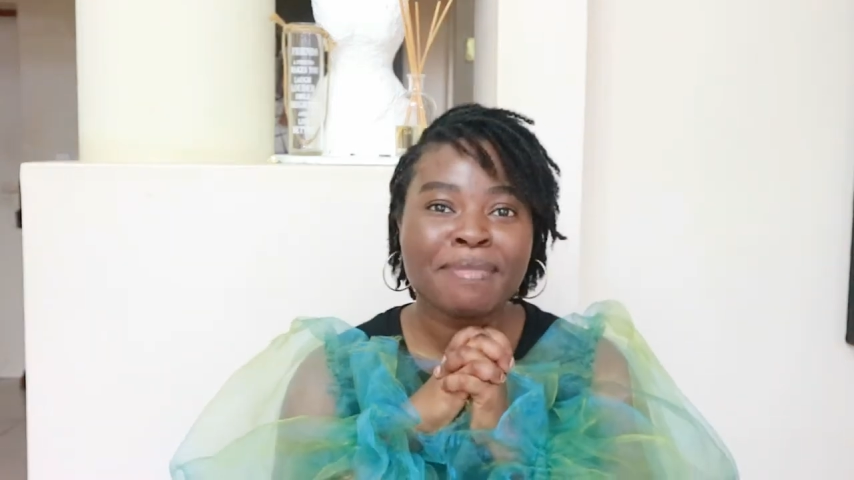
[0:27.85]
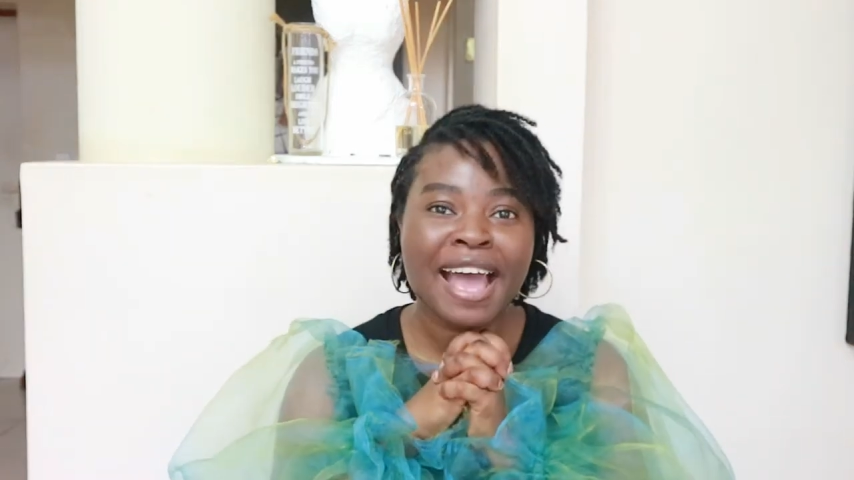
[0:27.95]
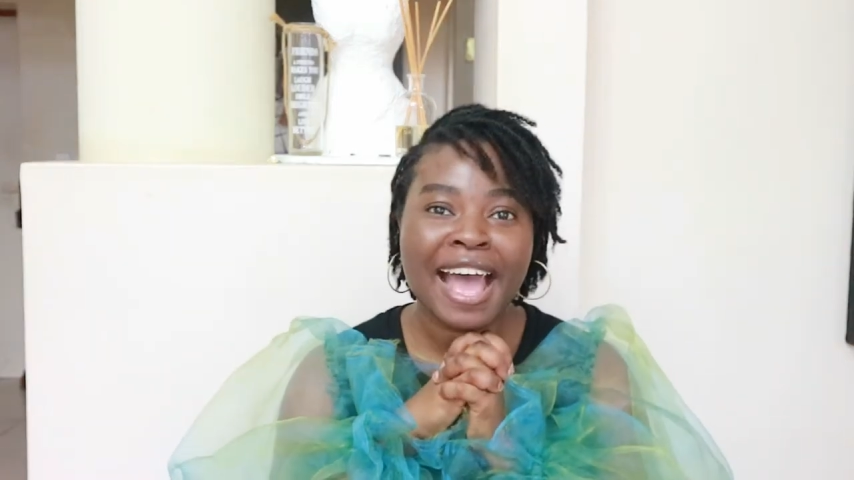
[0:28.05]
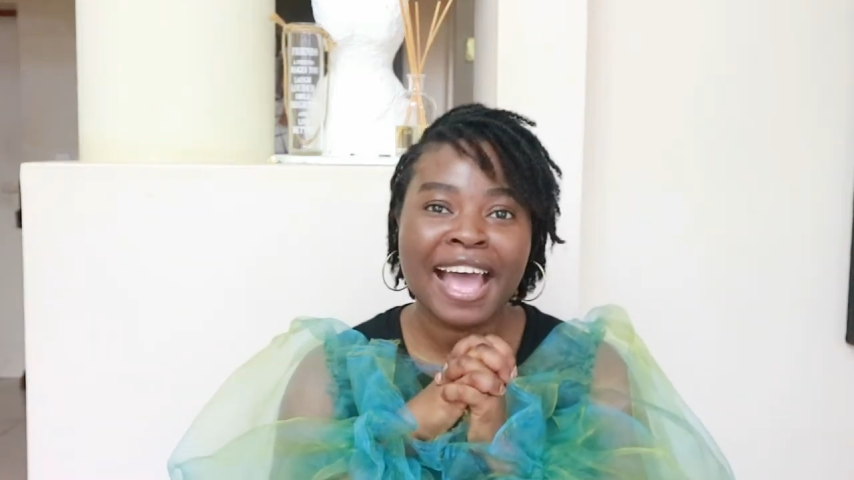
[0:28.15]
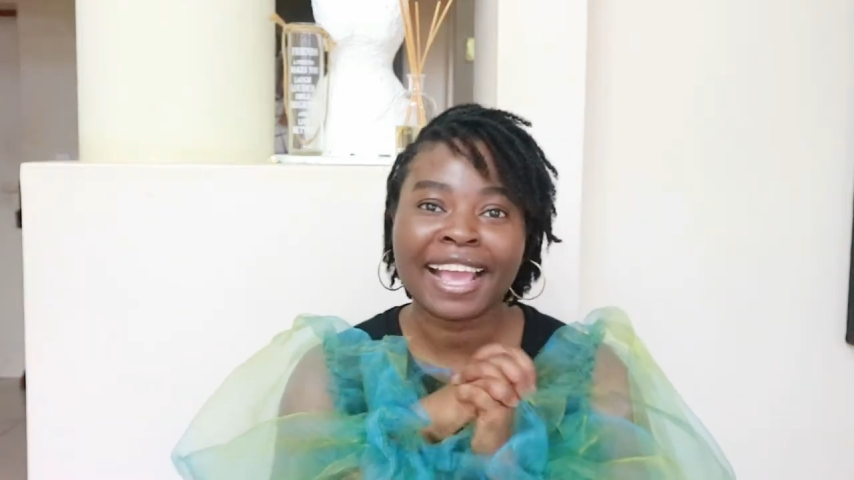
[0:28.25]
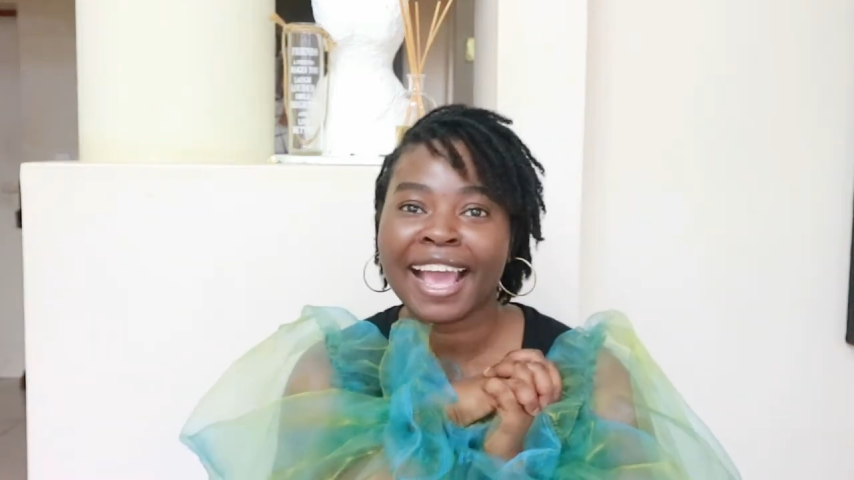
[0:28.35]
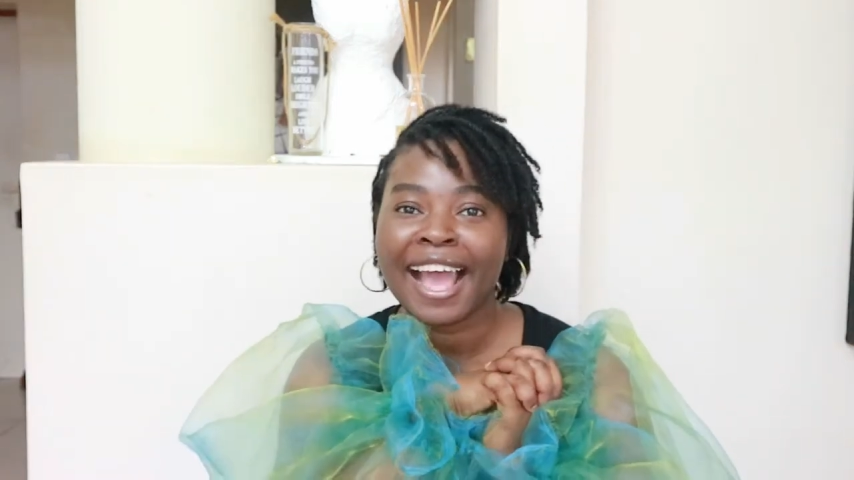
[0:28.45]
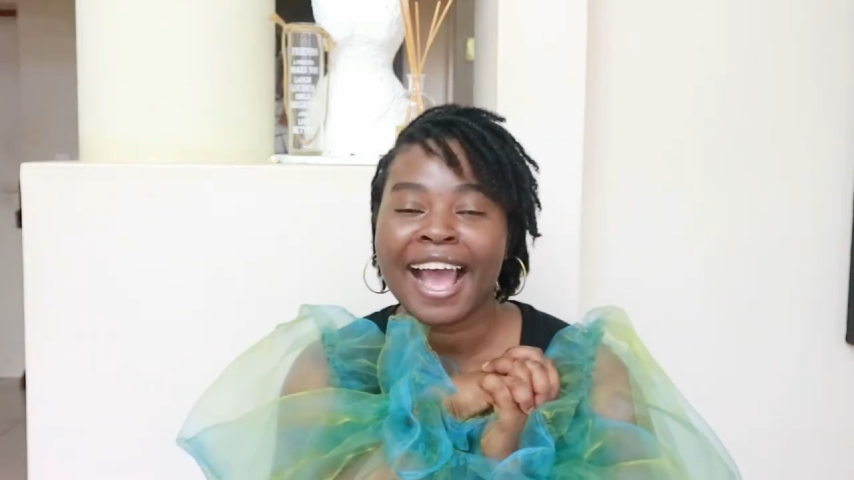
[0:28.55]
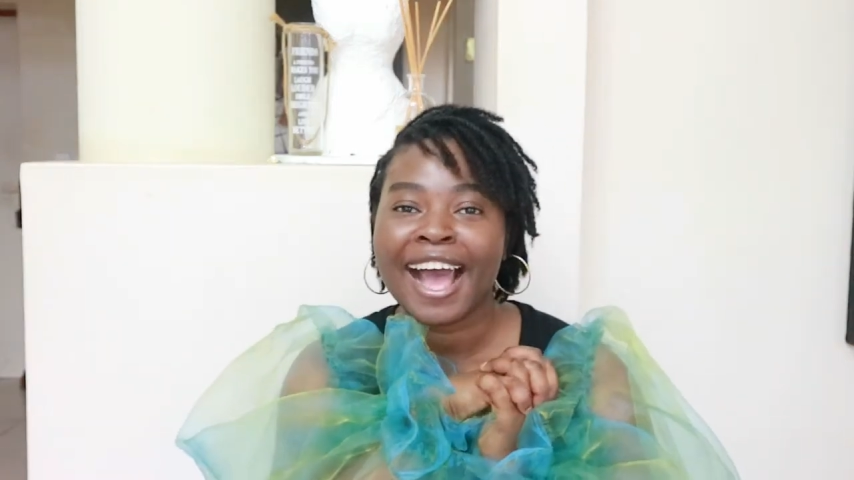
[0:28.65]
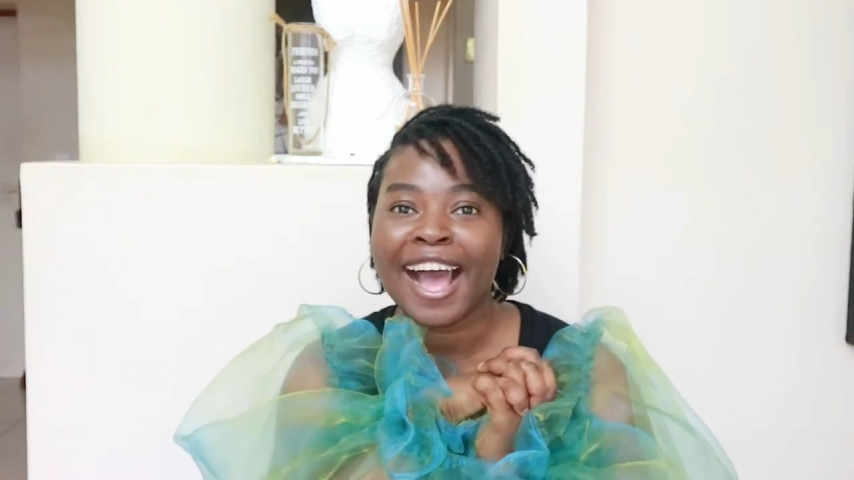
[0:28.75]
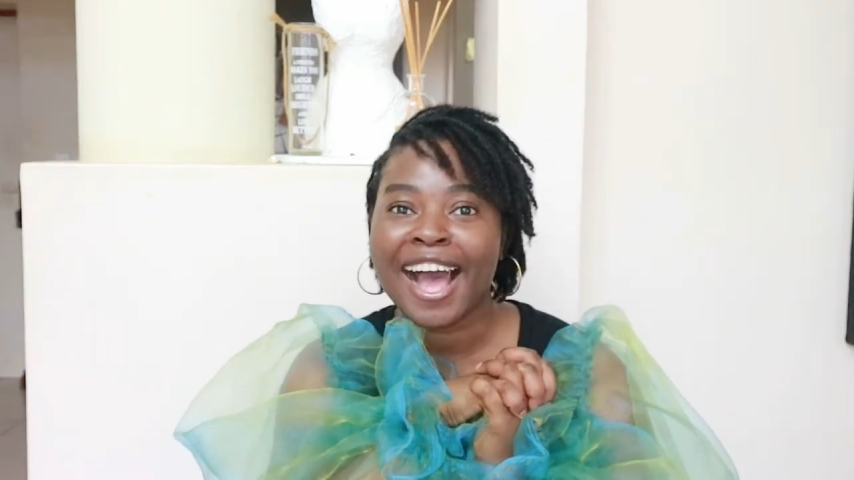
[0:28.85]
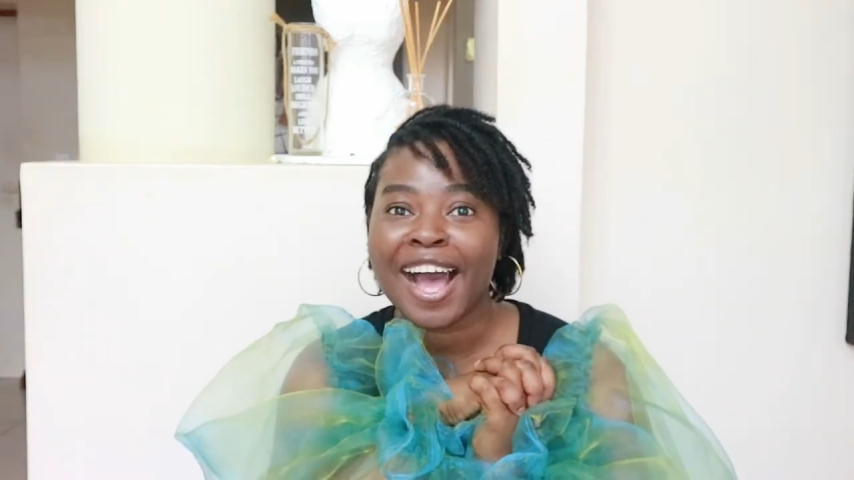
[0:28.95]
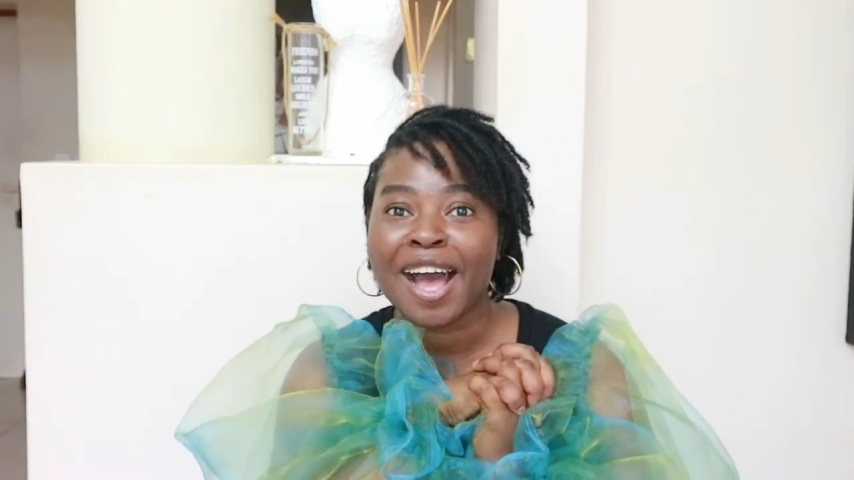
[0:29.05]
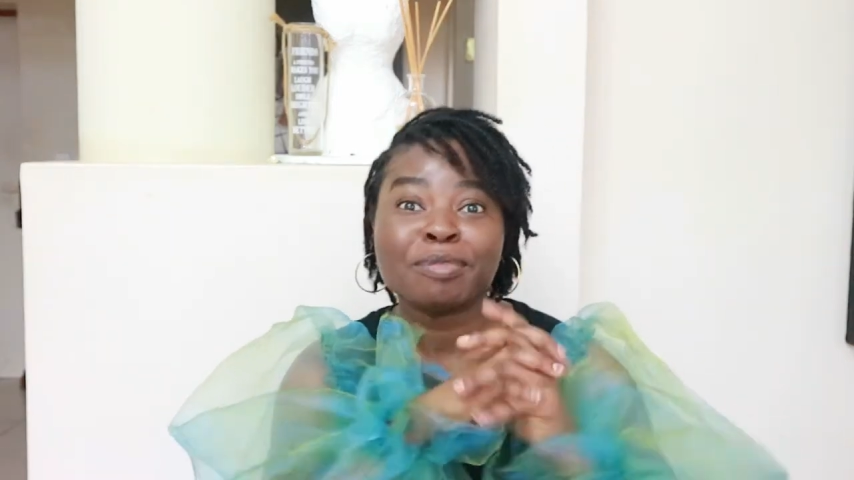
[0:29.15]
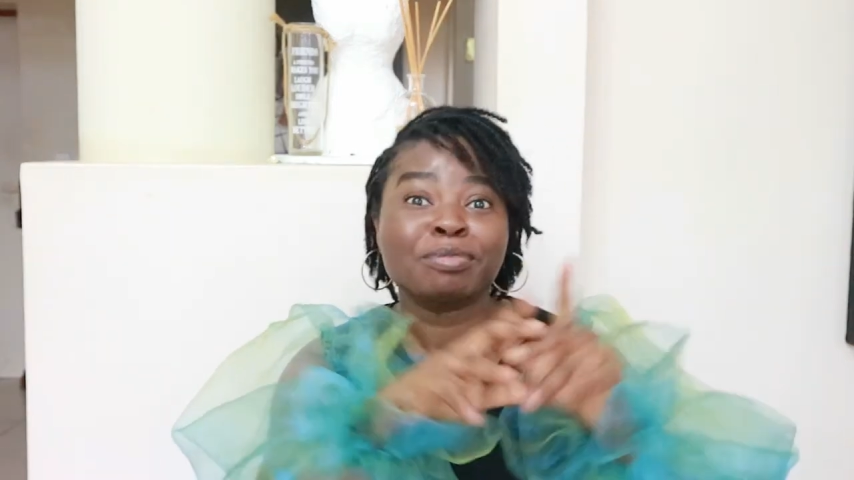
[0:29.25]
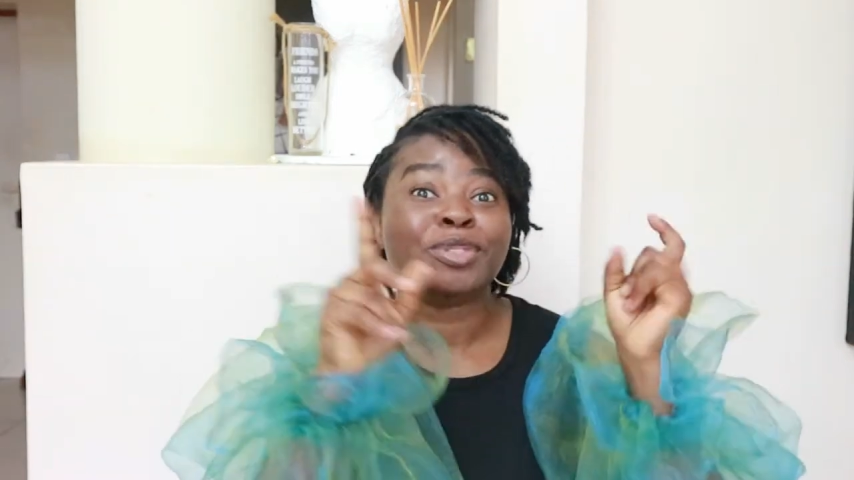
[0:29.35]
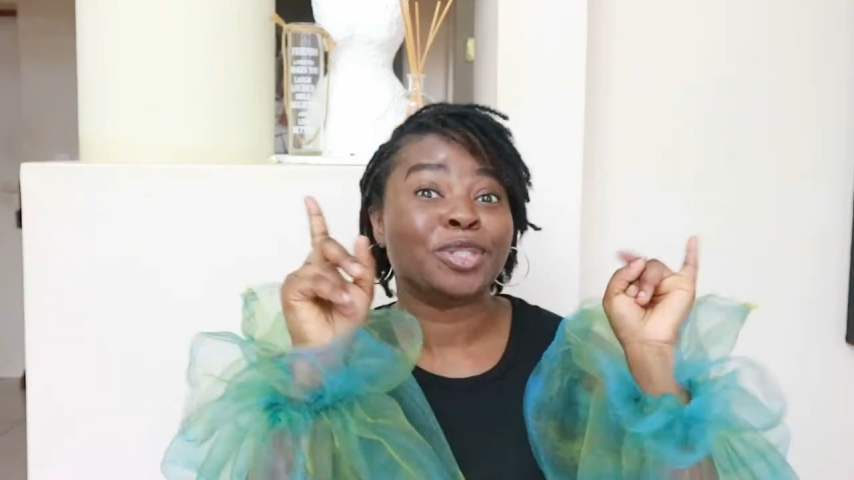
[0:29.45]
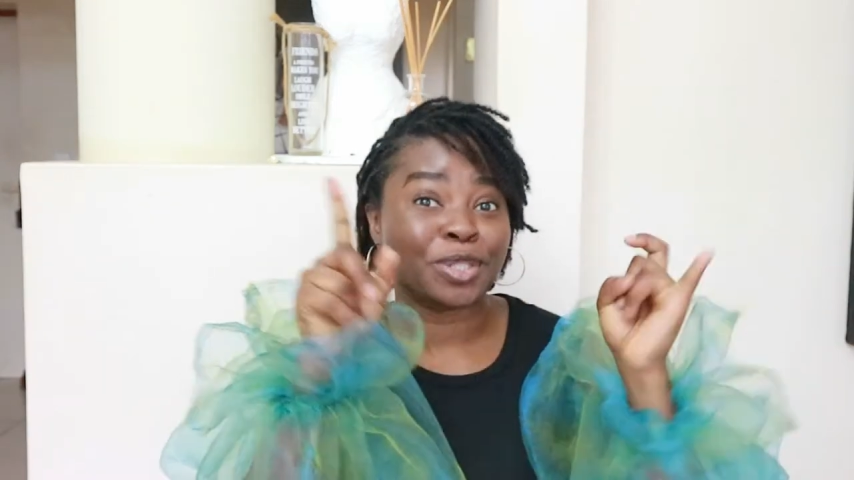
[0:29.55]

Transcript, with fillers: back um,